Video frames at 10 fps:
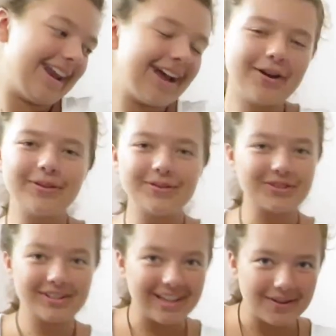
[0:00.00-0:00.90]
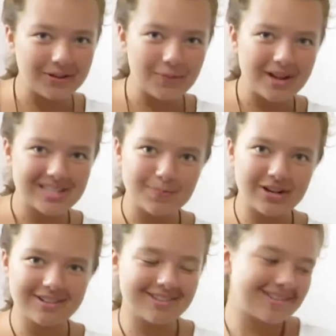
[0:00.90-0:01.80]
And I don't usually like romance
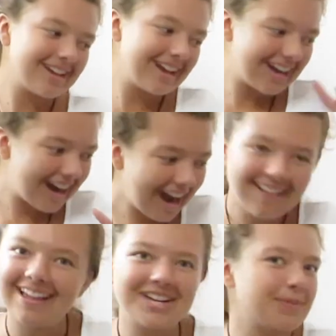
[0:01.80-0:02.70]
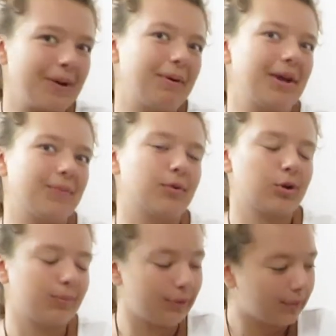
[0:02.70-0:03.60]
books. I liked Red, White, and
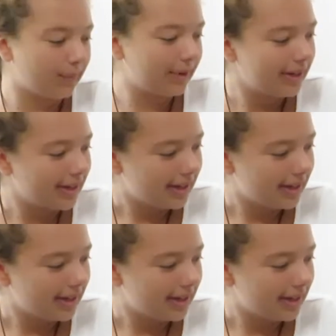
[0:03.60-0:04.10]
Royal Blue.